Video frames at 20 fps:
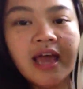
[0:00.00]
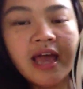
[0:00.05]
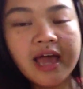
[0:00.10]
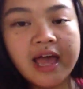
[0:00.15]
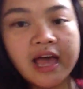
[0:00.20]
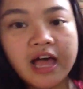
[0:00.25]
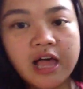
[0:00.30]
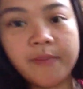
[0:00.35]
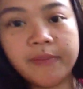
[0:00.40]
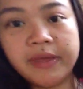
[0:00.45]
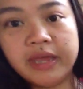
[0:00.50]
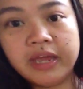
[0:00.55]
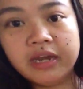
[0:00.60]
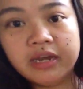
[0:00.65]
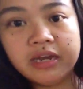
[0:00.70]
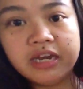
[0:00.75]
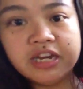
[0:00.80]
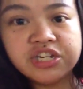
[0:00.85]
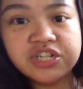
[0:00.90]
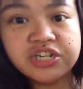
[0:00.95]
helmet.
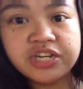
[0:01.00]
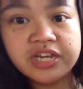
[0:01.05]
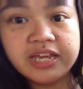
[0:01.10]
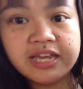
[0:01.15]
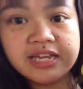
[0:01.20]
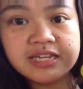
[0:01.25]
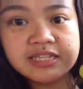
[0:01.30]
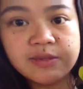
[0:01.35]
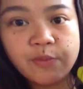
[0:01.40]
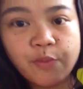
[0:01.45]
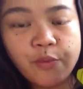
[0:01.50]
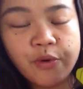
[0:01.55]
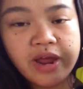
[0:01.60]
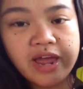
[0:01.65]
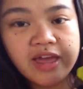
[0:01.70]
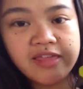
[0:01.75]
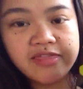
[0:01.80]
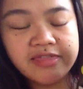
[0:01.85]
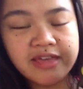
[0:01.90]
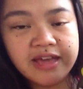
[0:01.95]
Nishiki is a
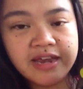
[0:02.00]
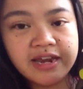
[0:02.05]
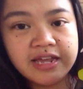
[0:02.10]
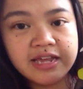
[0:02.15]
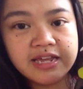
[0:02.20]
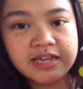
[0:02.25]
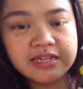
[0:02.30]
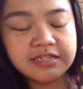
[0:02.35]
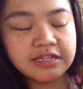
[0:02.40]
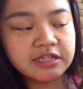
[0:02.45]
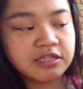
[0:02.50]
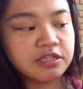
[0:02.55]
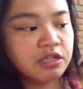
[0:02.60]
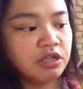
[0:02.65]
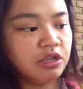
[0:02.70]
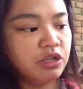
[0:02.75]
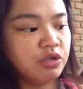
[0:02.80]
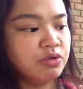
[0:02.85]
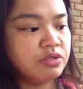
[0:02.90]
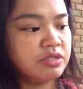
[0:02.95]
brand that is
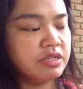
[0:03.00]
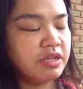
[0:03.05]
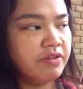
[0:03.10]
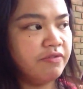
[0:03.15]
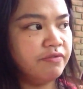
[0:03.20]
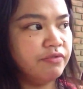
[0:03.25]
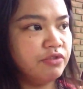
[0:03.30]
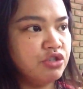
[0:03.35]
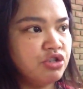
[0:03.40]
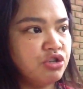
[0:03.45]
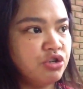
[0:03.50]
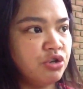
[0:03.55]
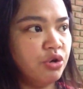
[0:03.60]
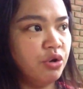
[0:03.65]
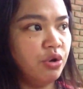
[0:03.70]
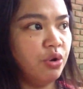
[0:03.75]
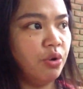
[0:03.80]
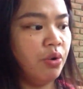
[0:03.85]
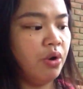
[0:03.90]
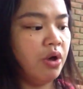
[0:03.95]
exclusive
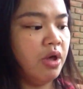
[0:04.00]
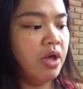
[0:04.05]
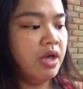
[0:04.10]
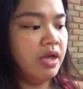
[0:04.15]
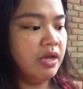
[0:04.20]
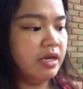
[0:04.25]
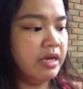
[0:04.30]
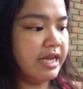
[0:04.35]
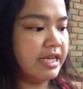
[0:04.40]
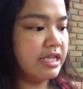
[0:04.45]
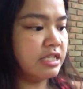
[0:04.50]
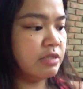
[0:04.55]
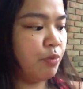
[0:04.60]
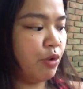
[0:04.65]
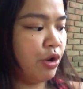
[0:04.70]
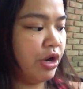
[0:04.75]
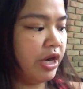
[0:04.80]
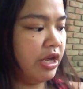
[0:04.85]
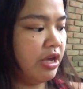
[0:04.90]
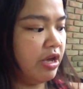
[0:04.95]
to Dick's
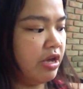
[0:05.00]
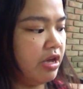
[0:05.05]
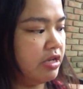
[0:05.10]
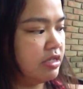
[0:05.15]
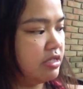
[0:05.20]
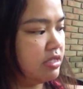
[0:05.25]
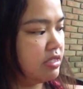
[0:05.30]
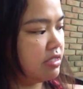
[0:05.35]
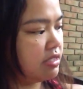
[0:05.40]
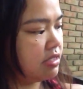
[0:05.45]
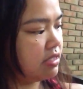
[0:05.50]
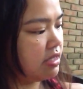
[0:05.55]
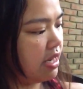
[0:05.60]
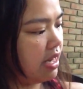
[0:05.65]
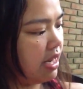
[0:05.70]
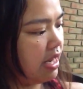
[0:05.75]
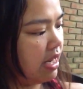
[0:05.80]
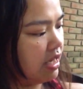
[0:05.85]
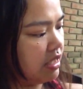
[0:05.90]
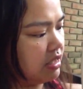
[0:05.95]
Sporting Goods,
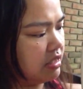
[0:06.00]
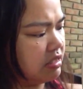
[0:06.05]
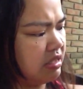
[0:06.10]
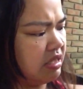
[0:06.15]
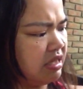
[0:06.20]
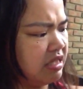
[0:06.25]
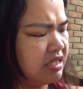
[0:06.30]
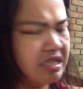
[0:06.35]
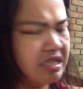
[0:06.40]
and this